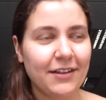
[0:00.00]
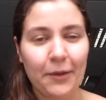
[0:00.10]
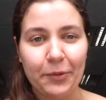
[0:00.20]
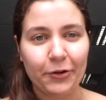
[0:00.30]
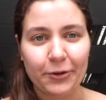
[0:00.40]

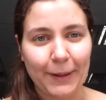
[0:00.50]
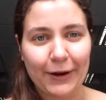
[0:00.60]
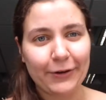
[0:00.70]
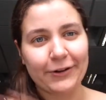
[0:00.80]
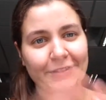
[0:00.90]
a polar
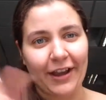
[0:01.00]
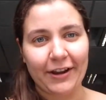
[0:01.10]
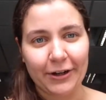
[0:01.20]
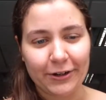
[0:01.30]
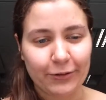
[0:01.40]
bear or a
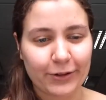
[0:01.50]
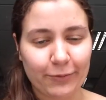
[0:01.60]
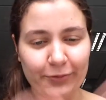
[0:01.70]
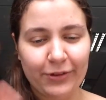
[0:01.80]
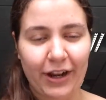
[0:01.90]
tiger
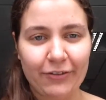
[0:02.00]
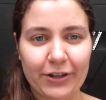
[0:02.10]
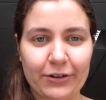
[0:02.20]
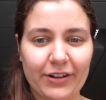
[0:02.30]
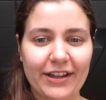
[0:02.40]
or whatever
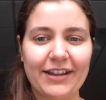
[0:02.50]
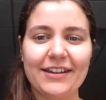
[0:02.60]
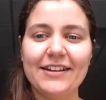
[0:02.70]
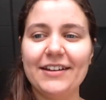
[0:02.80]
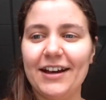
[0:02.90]
you'd
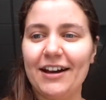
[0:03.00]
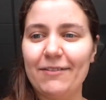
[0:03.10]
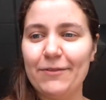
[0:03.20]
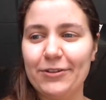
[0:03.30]
like um,